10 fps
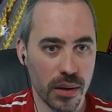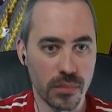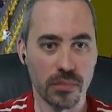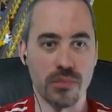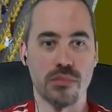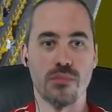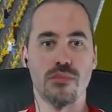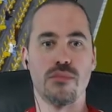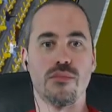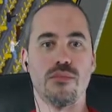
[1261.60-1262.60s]

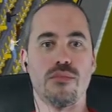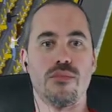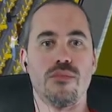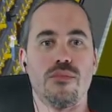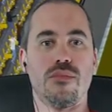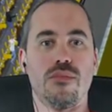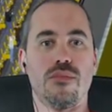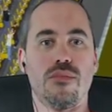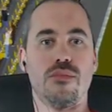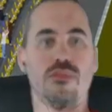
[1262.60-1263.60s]

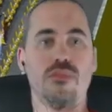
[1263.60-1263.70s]
(silence)